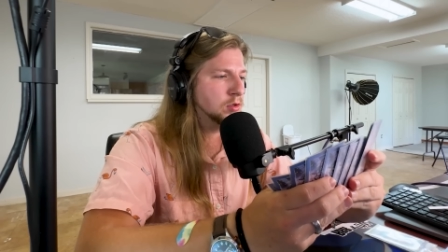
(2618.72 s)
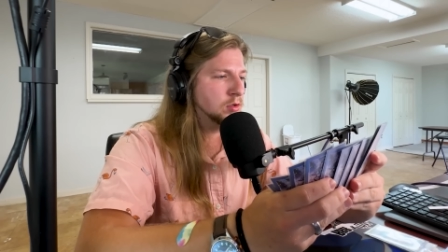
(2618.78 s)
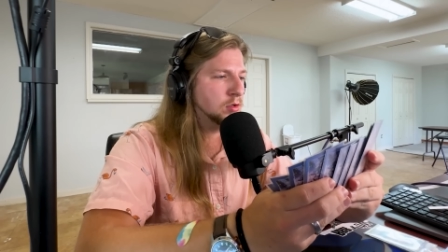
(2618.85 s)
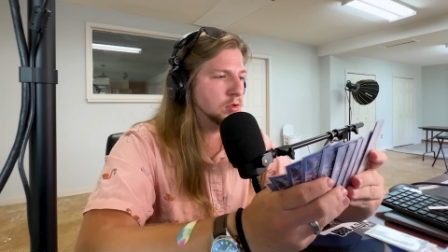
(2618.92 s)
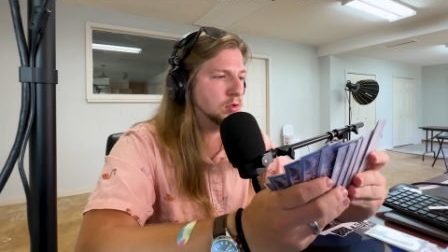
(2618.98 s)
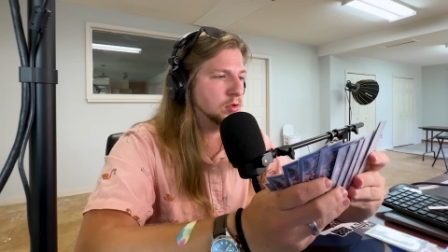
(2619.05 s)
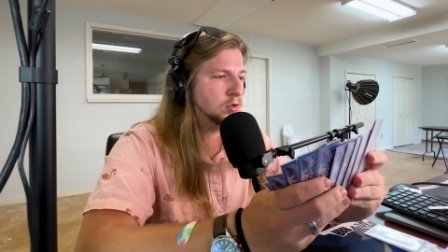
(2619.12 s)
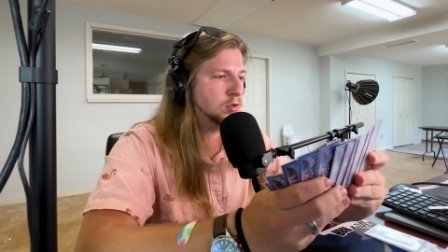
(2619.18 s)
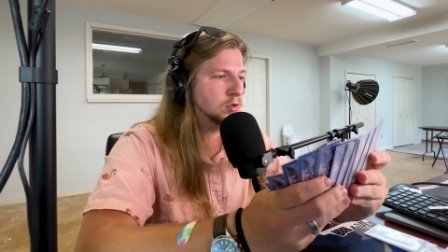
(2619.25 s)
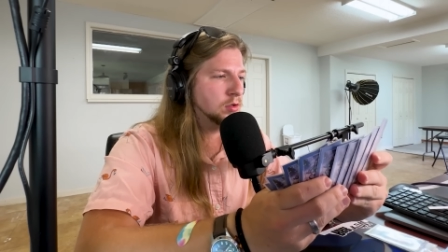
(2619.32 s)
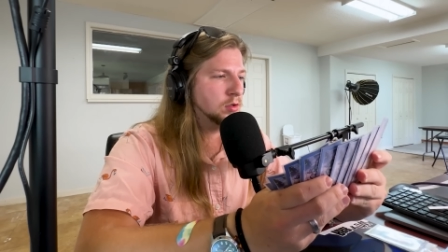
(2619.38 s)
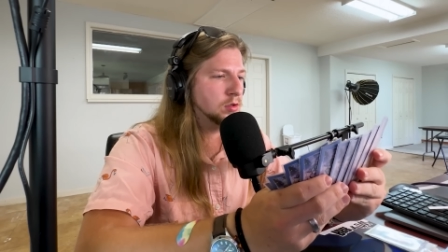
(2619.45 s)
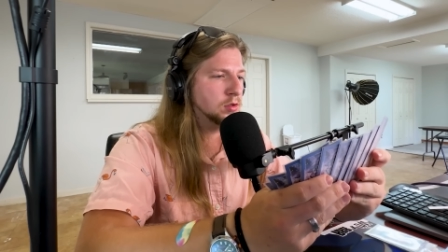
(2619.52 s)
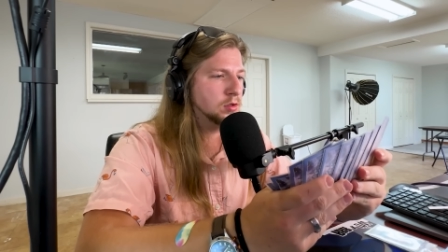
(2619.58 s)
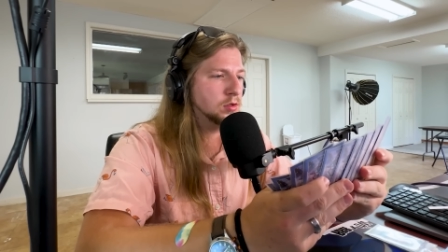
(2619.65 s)
Uh,
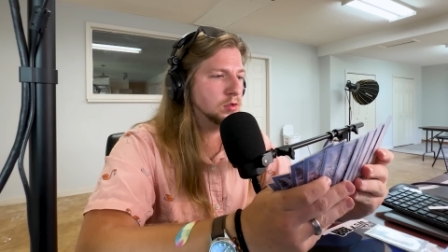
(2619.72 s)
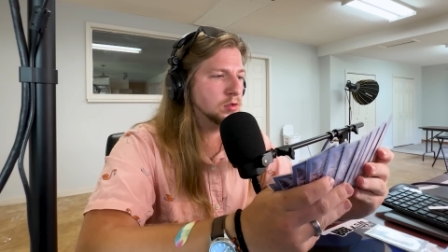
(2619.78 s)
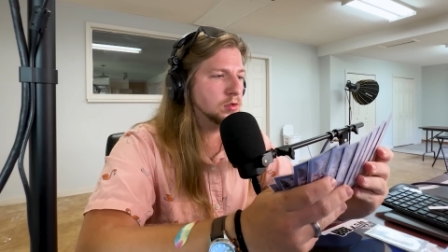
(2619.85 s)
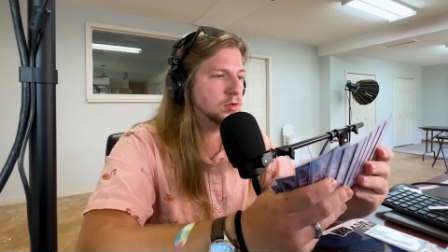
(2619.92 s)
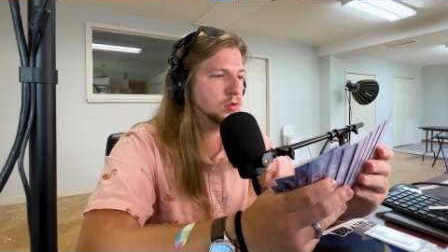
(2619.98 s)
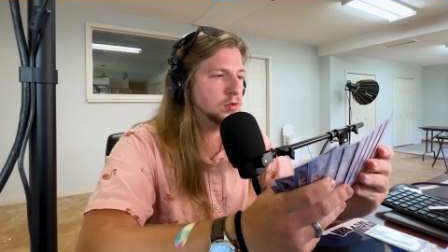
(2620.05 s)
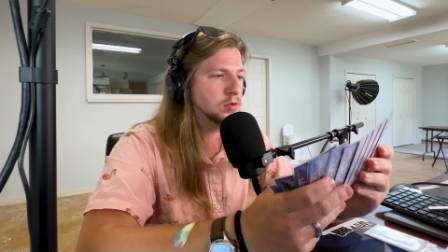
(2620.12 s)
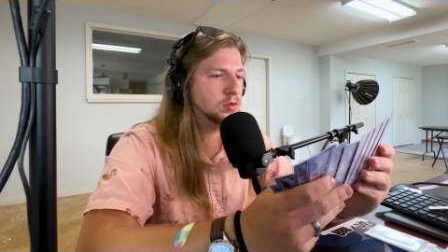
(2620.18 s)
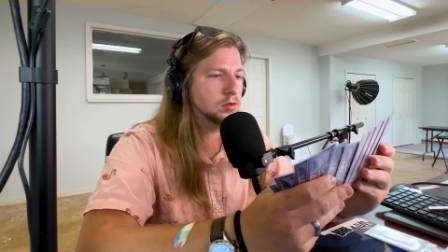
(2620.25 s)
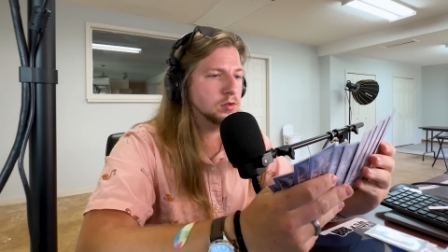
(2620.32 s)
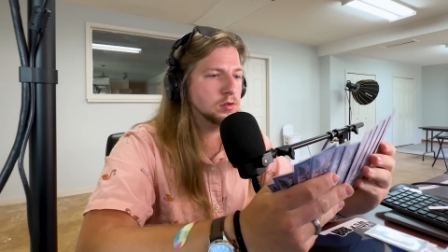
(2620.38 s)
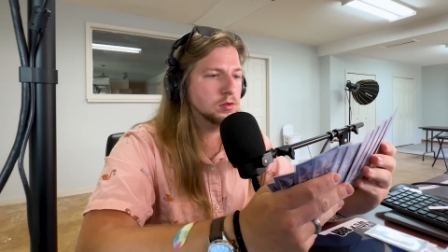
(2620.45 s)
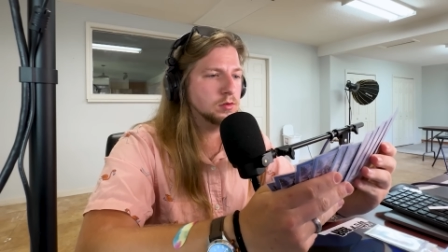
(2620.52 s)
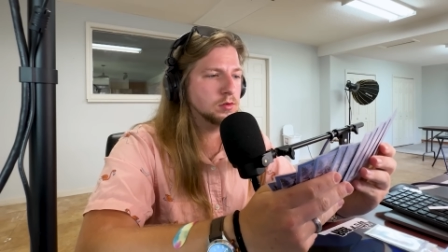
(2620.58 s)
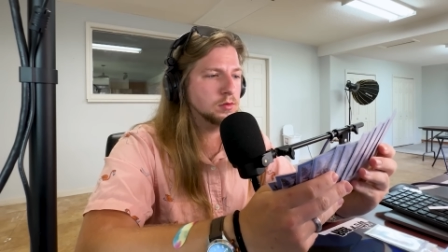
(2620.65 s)
I
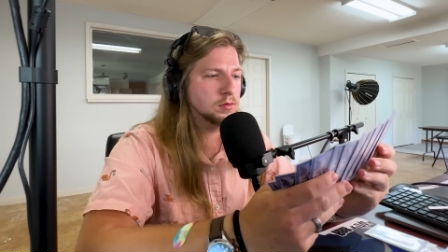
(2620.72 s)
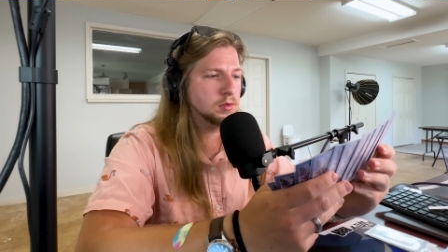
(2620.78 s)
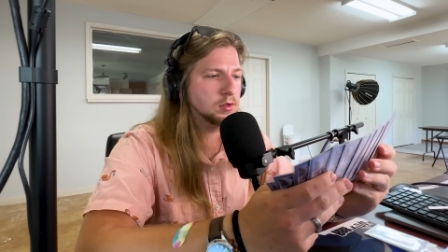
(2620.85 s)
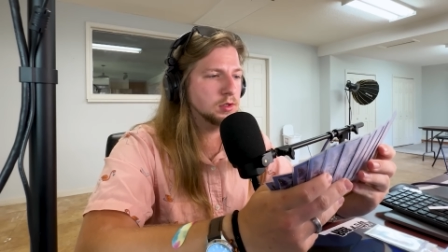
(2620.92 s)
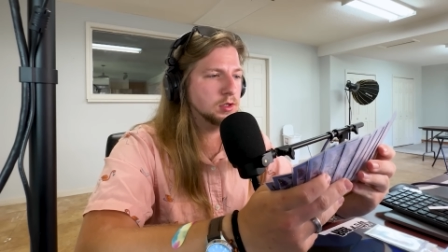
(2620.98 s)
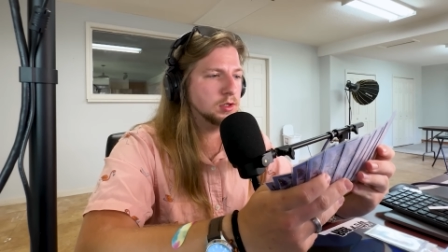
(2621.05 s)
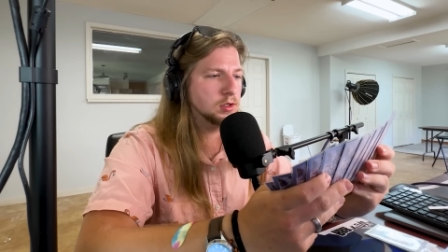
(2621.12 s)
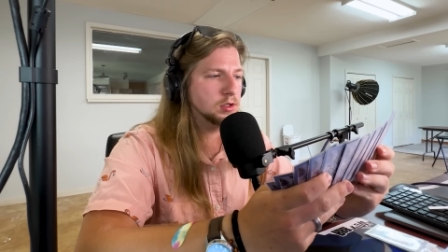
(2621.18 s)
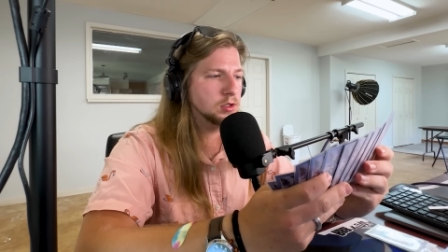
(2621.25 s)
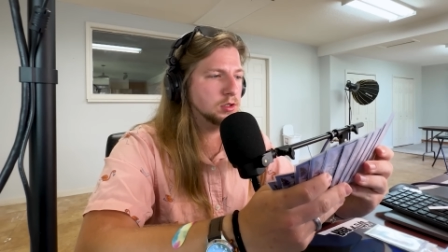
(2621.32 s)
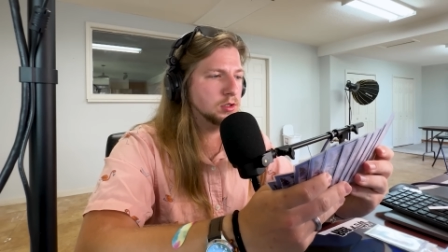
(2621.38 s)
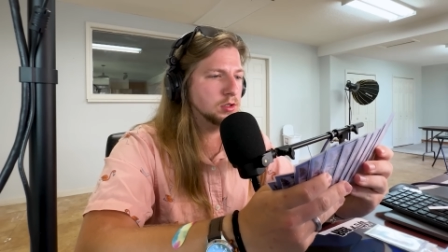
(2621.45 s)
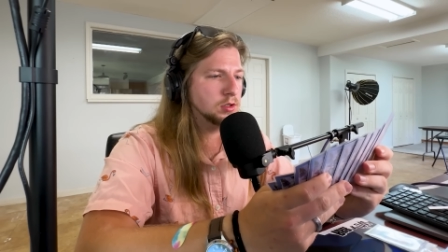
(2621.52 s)
want to ditch.